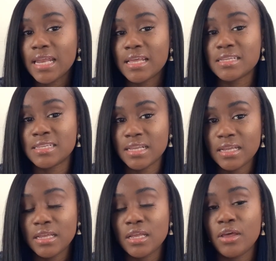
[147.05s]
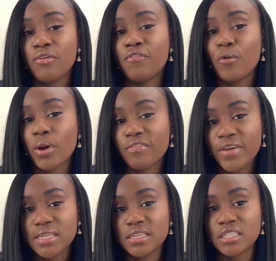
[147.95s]
and city for a
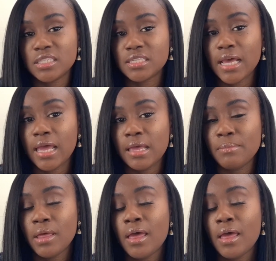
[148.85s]
fictitious name.